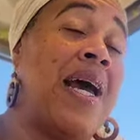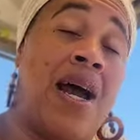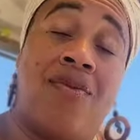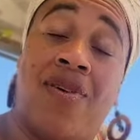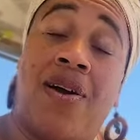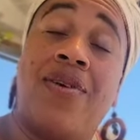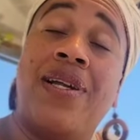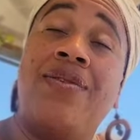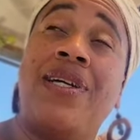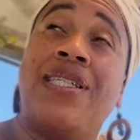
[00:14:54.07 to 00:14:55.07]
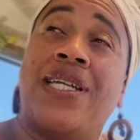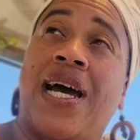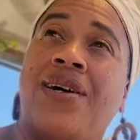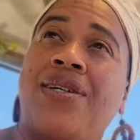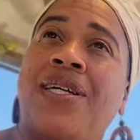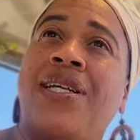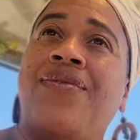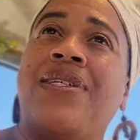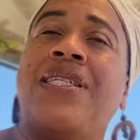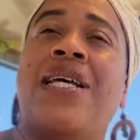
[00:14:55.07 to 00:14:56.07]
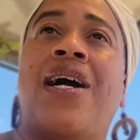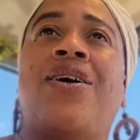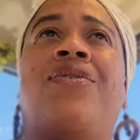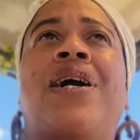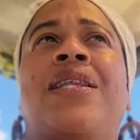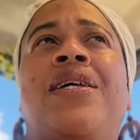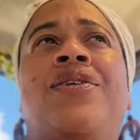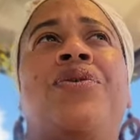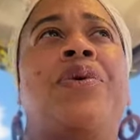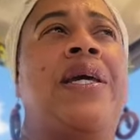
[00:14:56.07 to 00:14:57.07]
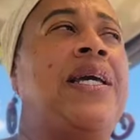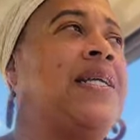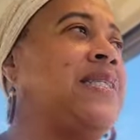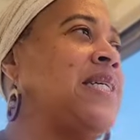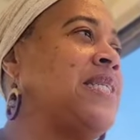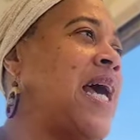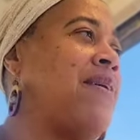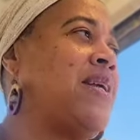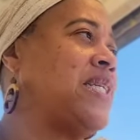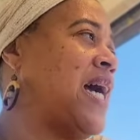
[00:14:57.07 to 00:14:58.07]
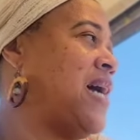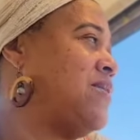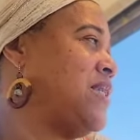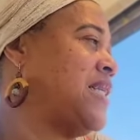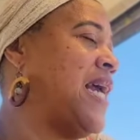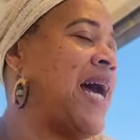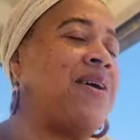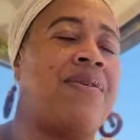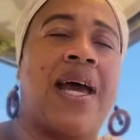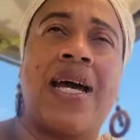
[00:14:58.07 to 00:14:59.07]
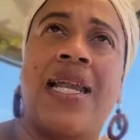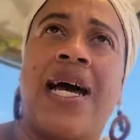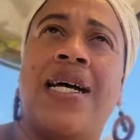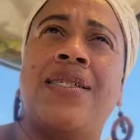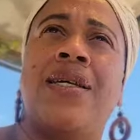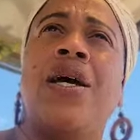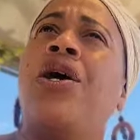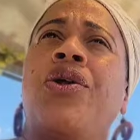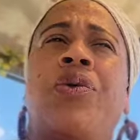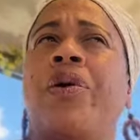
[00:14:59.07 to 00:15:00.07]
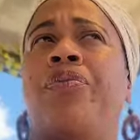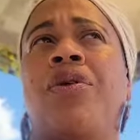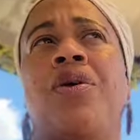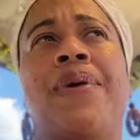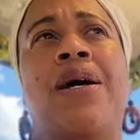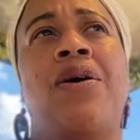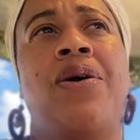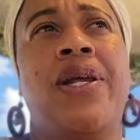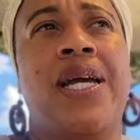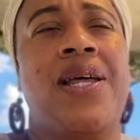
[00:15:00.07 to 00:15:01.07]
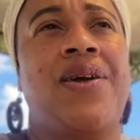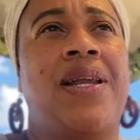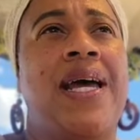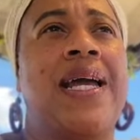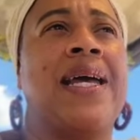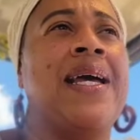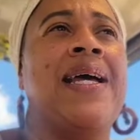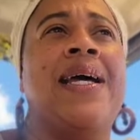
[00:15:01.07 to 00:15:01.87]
I've already reached out, and if it's not corrected, do we just have the child stay out of that class? Do we pull them out altogether? Like,